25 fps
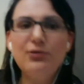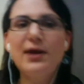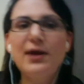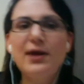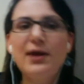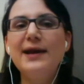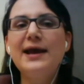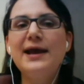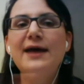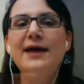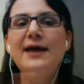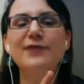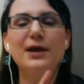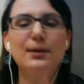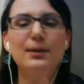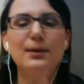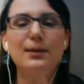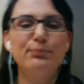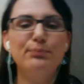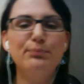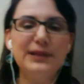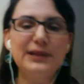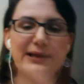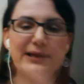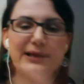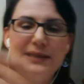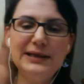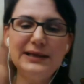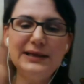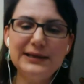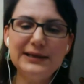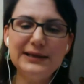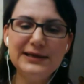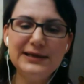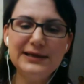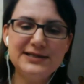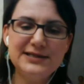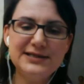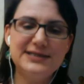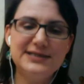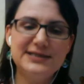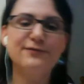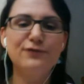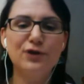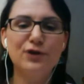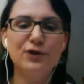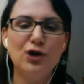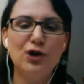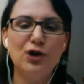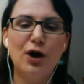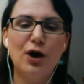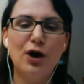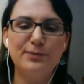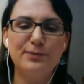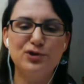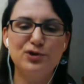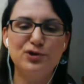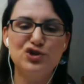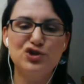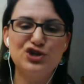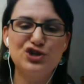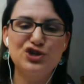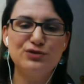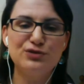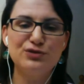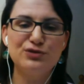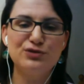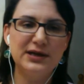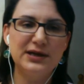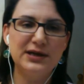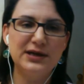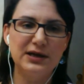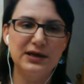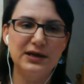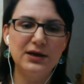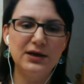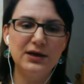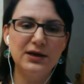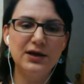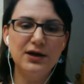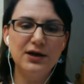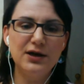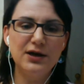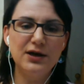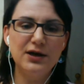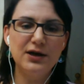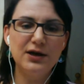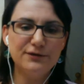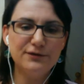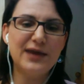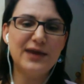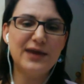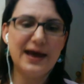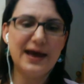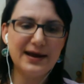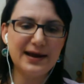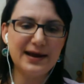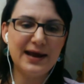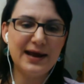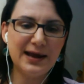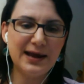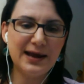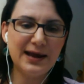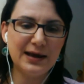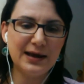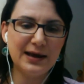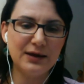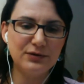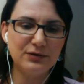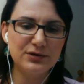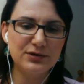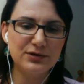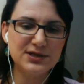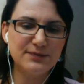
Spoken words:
and have a completely different opportunity for that Hangout.